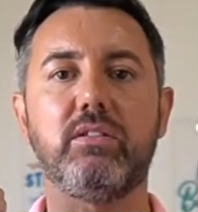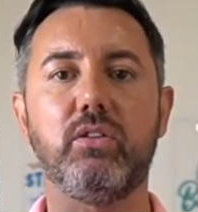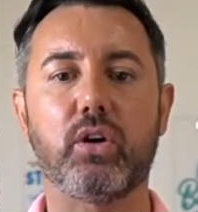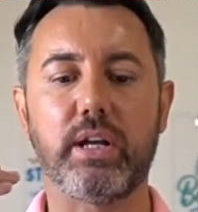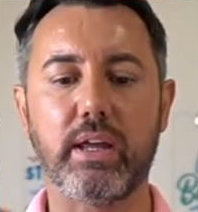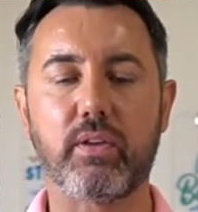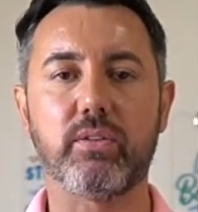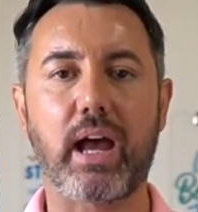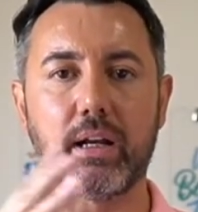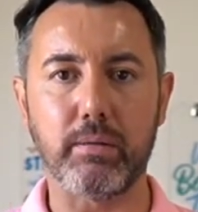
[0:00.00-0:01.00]
You're not going to get
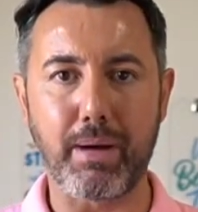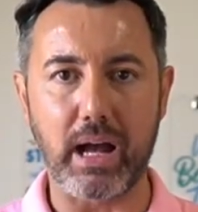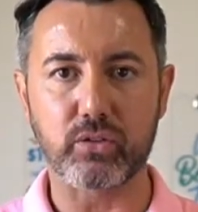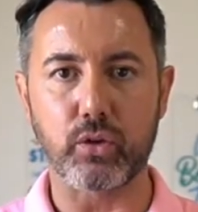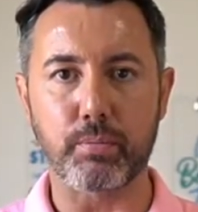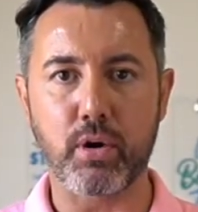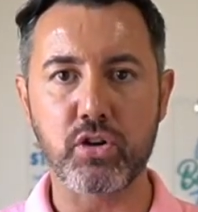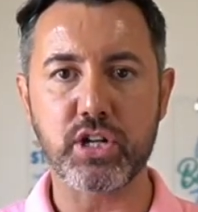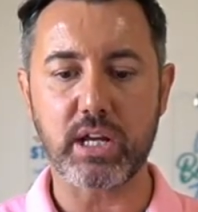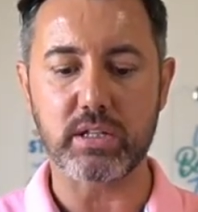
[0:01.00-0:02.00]
those ugly marks on your
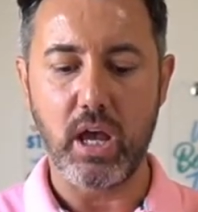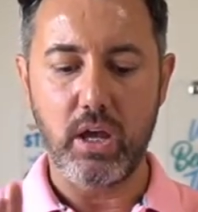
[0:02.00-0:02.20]
project.